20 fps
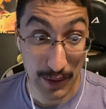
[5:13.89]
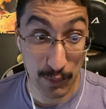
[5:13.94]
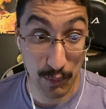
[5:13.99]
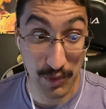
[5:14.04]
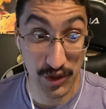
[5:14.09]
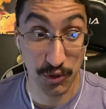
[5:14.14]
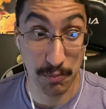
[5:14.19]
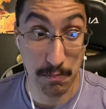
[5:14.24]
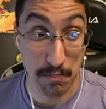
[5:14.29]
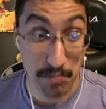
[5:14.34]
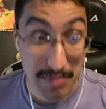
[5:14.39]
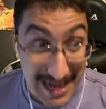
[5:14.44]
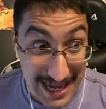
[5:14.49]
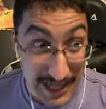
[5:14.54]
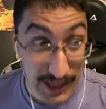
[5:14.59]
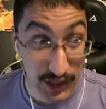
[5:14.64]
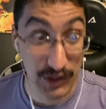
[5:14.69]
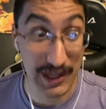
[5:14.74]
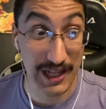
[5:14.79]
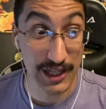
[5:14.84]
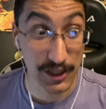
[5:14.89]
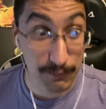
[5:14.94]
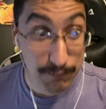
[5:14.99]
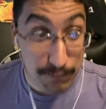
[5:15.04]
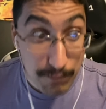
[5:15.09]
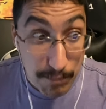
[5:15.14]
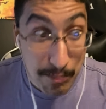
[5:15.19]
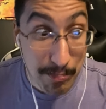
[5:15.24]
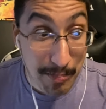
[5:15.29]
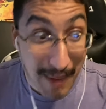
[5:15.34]
which means this
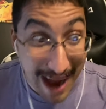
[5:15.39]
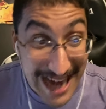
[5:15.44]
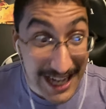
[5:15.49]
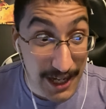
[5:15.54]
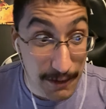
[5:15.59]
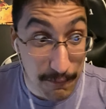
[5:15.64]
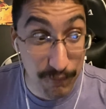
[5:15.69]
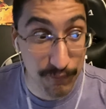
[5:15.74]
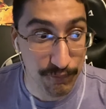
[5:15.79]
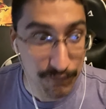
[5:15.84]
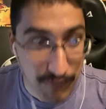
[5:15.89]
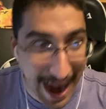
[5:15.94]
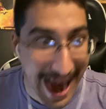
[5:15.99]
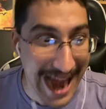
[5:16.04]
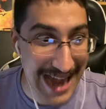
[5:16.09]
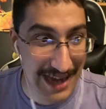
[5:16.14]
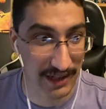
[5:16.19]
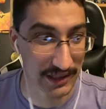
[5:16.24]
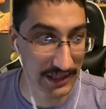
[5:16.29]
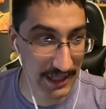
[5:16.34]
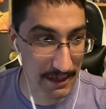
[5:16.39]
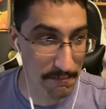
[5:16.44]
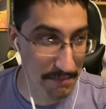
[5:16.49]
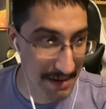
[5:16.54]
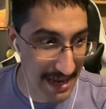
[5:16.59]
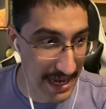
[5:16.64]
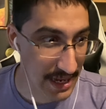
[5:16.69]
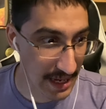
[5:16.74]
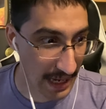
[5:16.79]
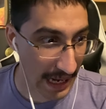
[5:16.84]
might finally
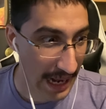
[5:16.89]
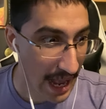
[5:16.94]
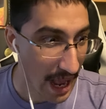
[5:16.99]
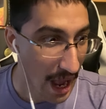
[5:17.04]
be